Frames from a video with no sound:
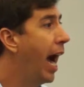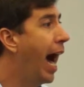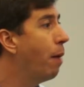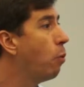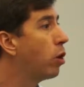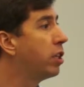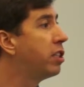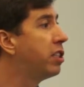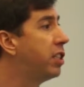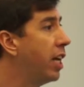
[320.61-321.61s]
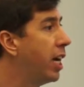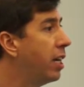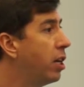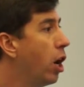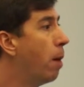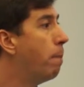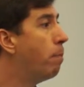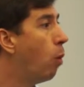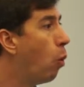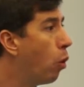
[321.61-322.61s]
I want to send
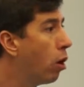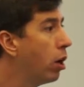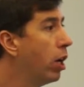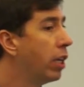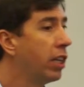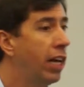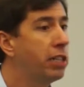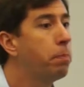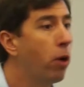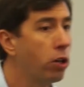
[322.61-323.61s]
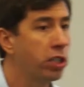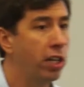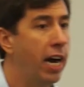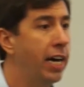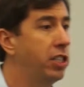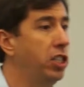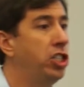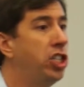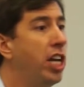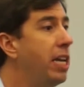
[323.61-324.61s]
more, less personalized,
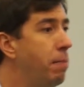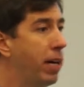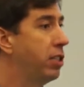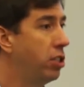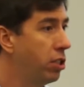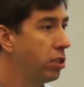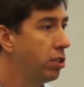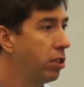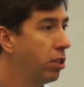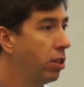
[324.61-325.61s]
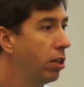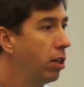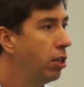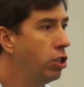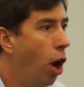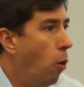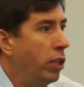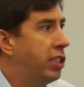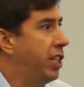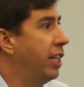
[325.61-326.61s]
shitty messages. No
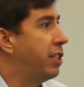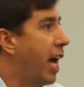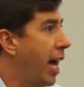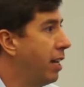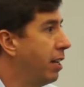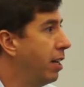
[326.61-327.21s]
one says that.